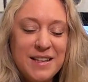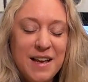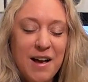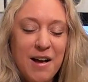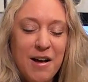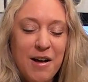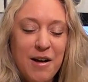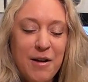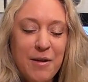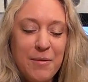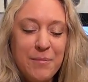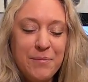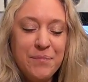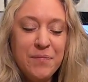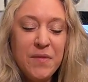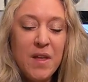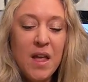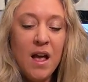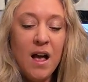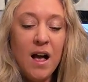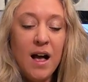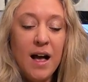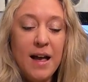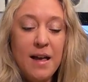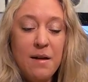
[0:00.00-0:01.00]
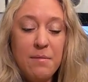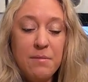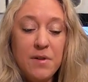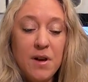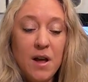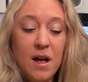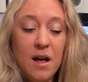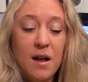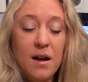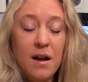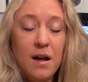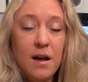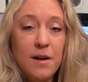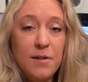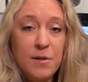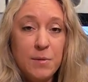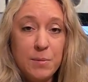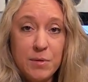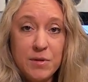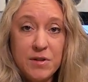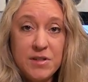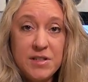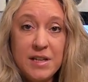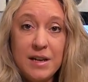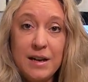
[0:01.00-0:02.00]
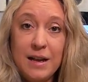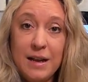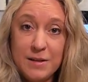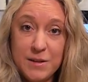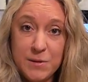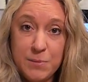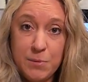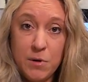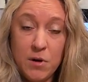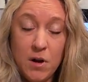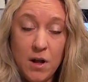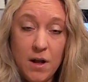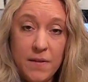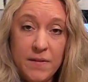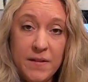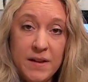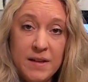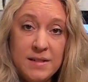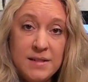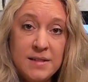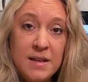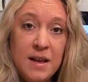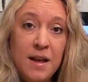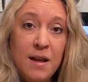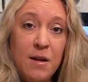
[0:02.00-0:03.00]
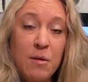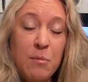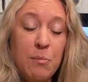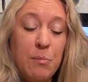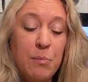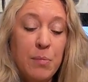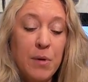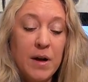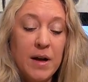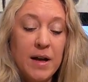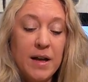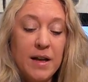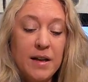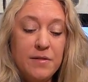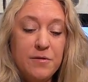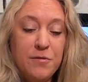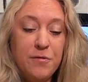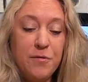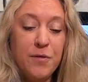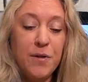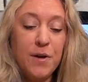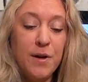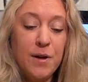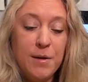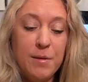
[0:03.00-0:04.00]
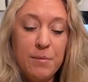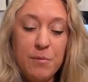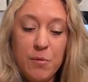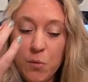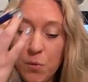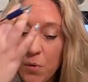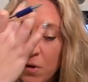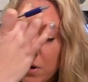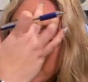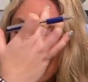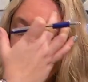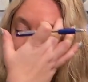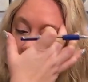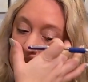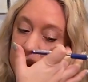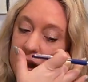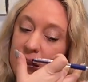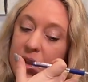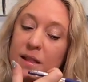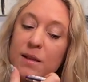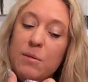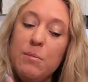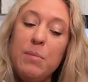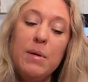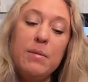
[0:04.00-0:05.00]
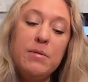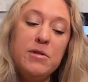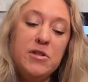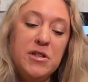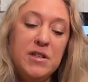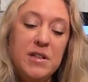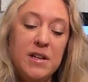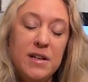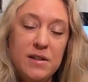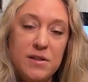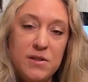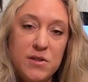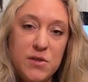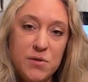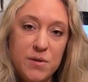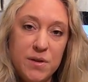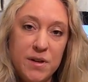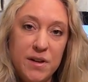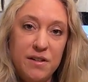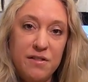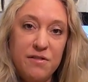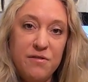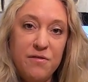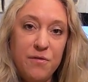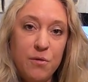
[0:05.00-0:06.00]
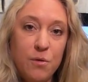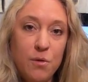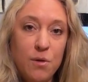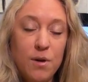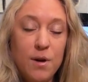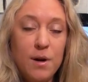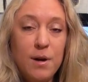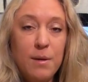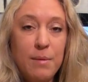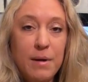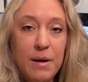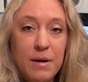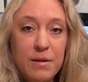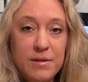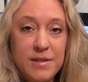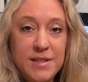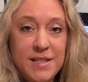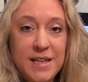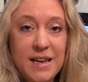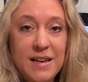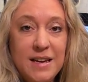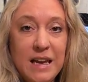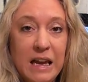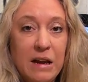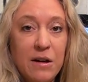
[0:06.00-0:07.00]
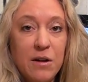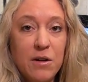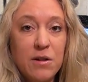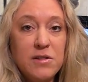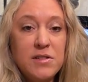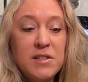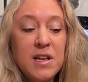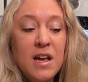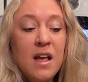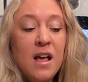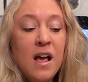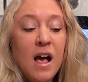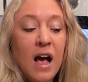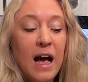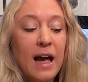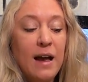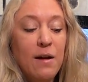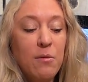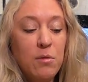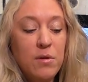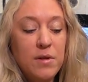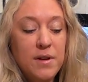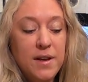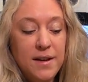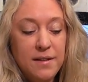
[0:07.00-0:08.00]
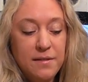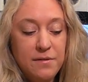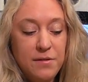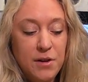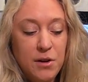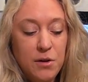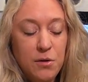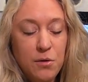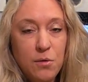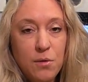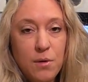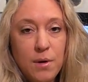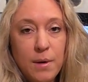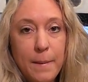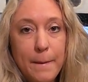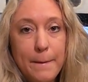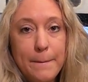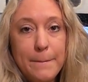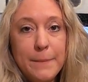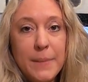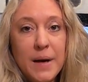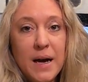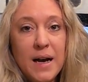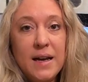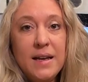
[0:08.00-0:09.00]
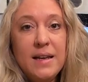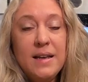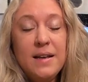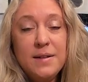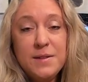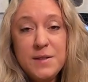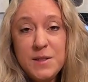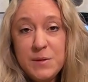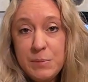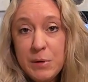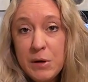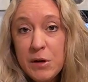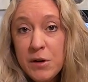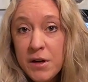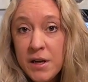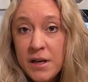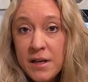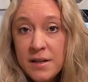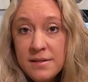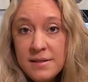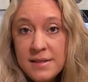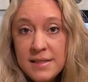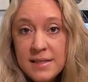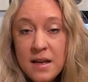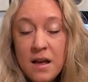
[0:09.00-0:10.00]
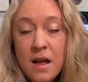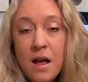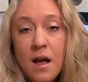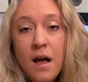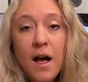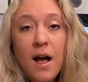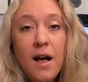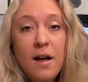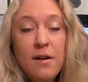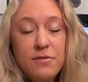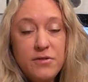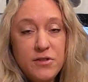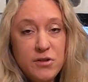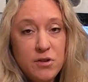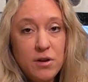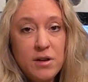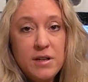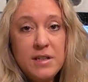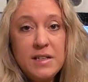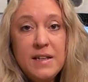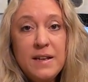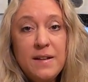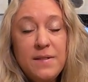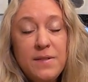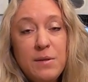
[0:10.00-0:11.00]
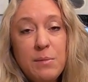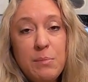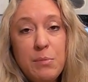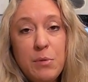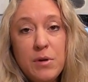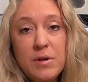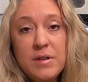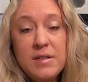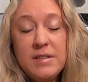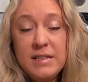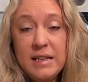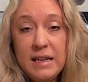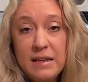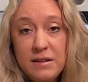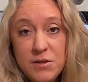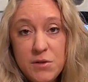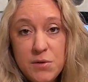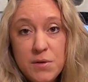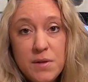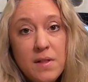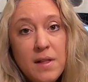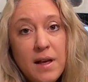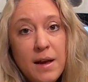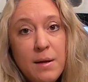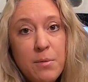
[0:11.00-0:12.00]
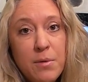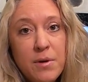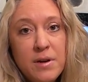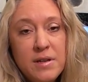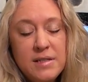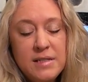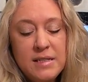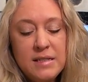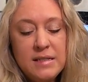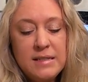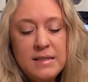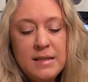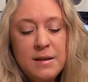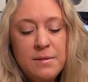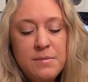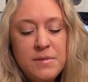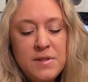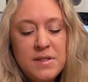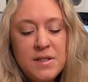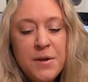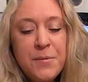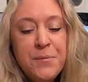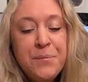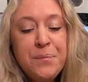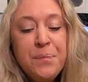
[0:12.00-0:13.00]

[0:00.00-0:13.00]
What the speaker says: I am not 100% expert on this, but from working in the publishing industry for about 10 years, I will give you my experience of starting to get the books into the library systems.